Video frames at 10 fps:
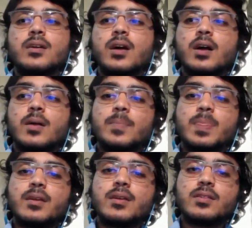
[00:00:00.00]
Um,
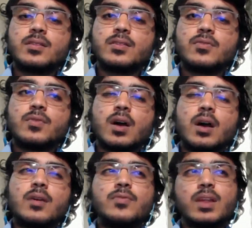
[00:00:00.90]

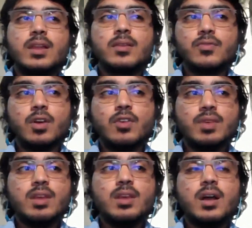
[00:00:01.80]
uh, well, what
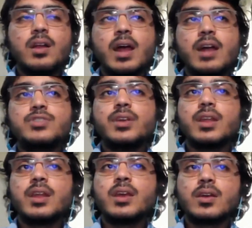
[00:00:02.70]
we are actually
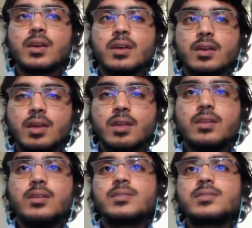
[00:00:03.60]
dealing
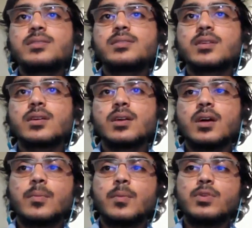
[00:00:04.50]
in is
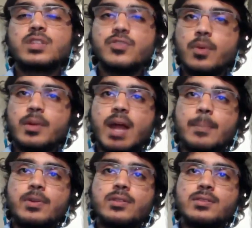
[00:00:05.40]
mostly women
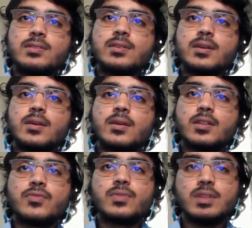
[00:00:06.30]
apparels.
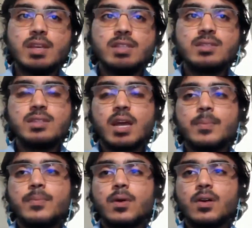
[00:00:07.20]
These
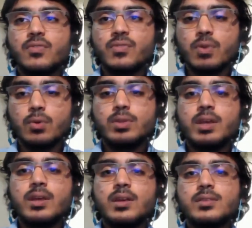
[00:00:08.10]
type of
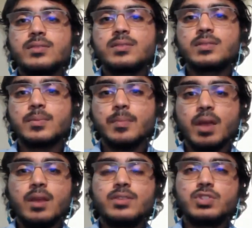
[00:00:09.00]
clothing is
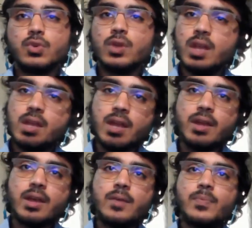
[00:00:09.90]
made solely in
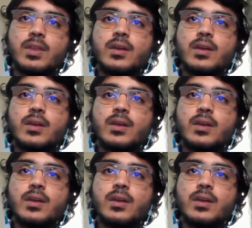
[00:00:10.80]
India.